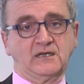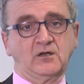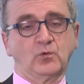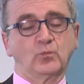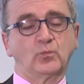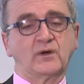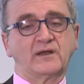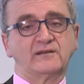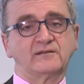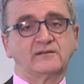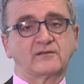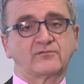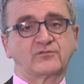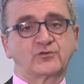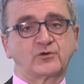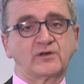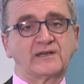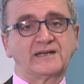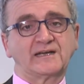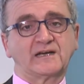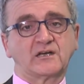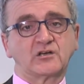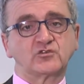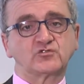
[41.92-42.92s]
when the
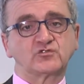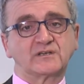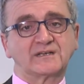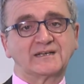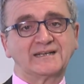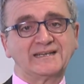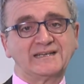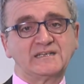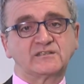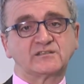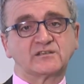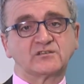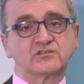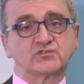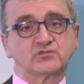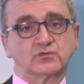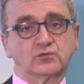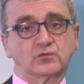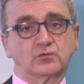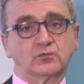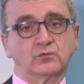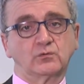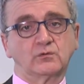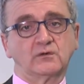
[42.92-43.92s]
300 litres
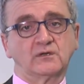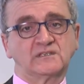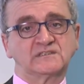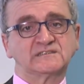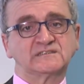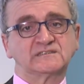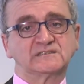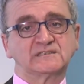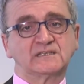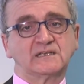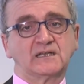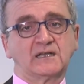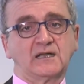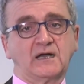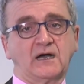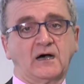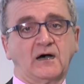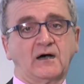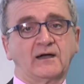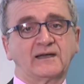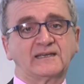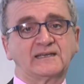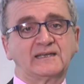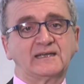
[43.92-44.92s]
rule,
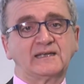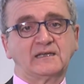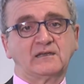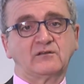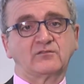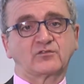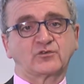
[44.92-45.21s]
i.e.